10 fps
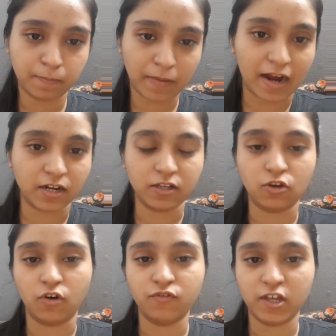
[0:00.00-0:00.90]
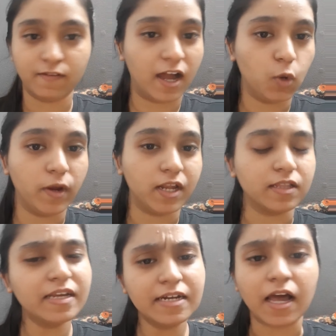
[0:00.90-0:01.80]
pattern of evaluating
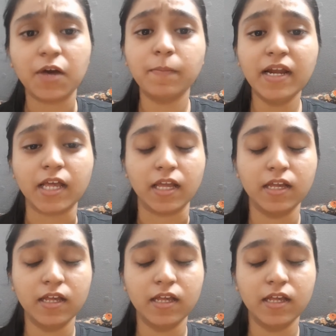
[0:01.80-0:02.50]
the entire meeting.